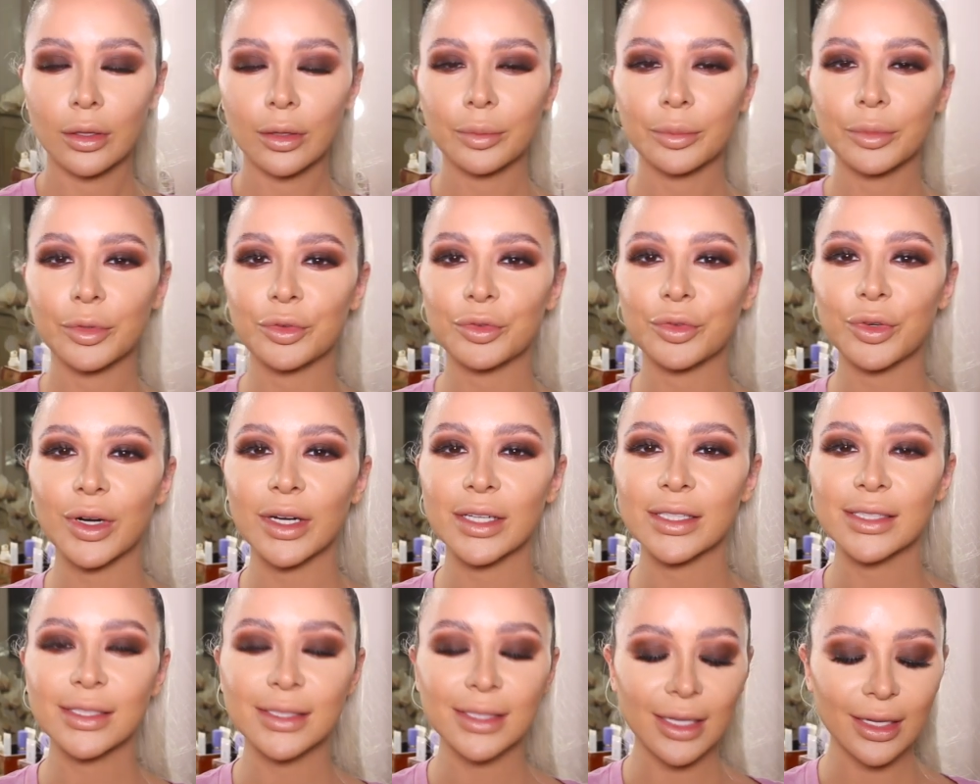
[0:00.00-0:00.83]
Before I
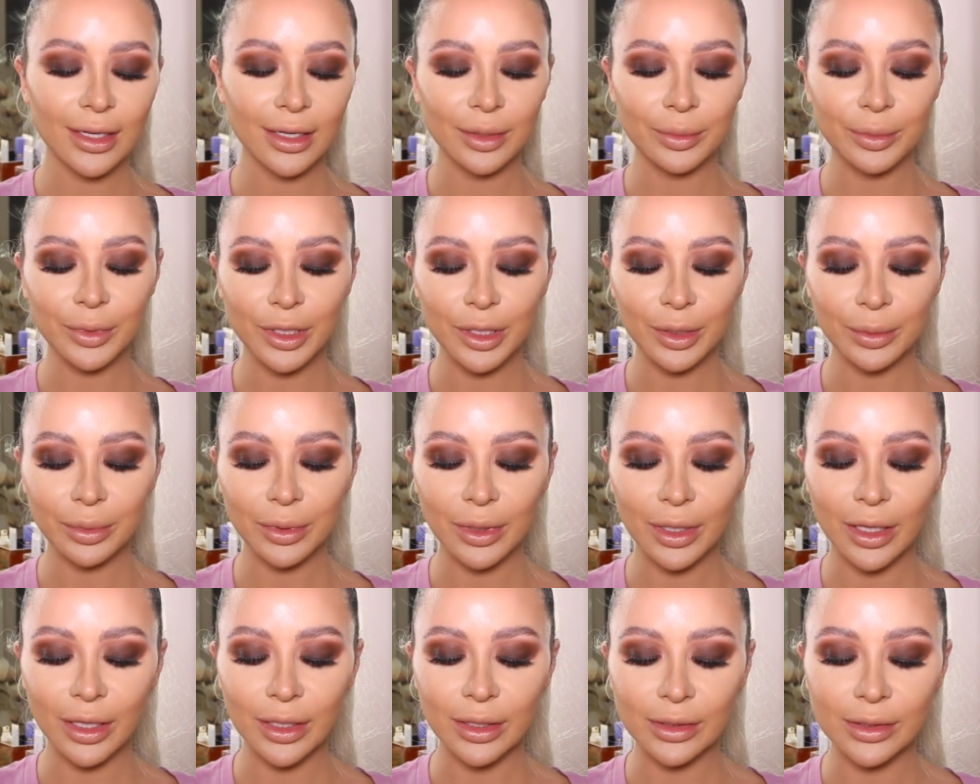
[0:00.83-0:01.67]
set, I'm going to
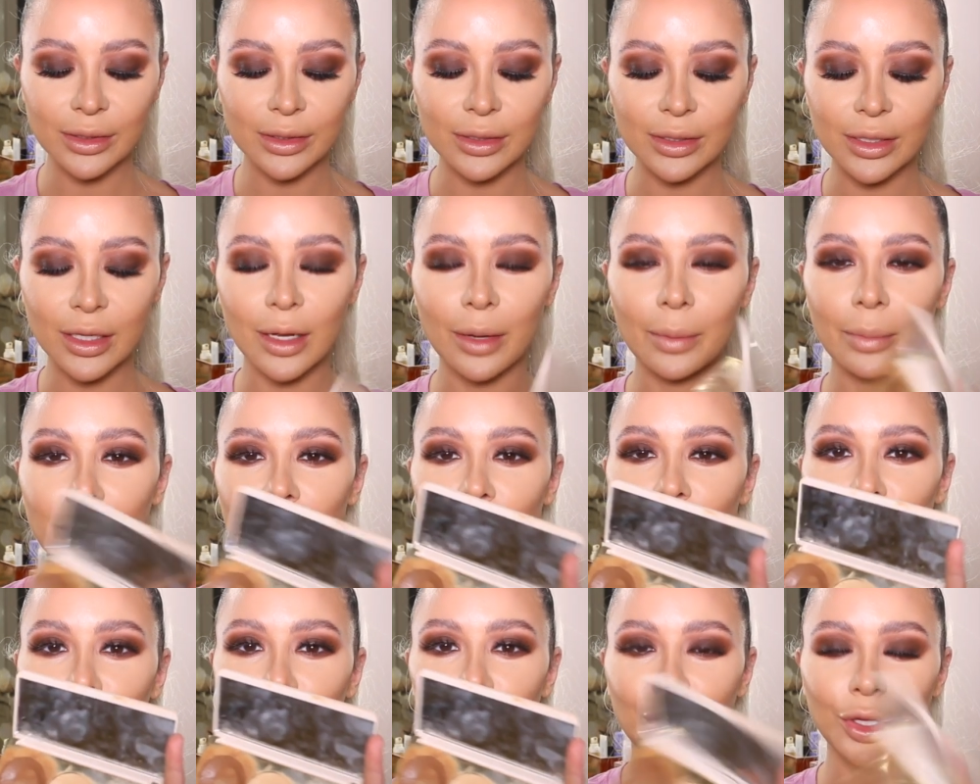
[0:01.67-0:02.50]
apply some
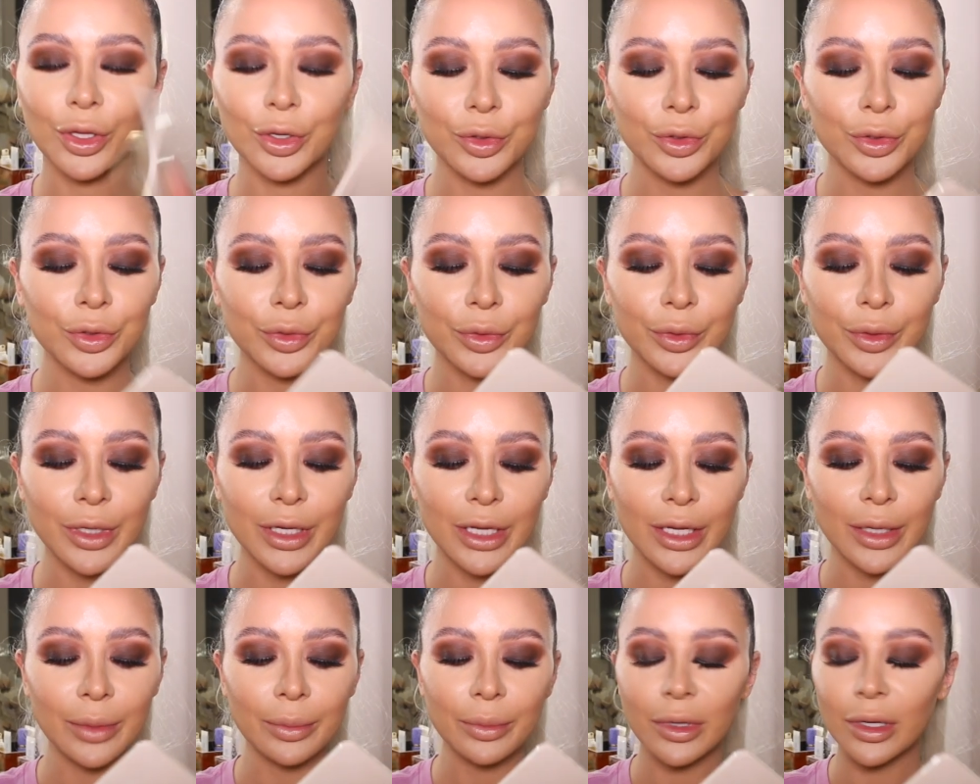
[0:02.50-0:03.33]
glow
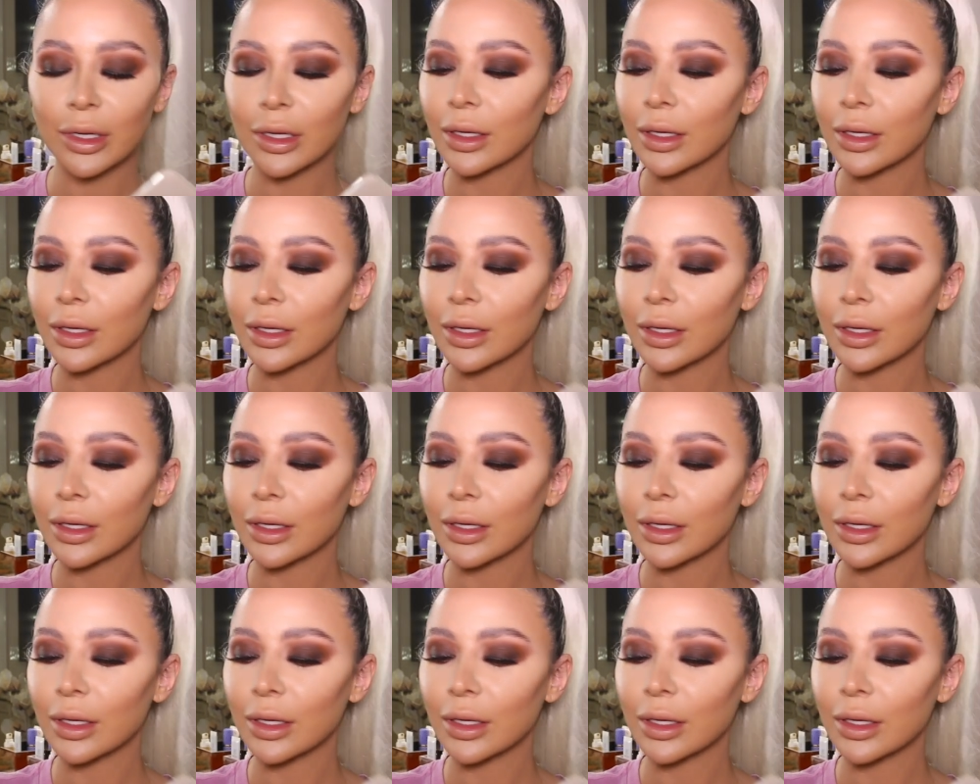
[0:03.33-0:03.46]
cream.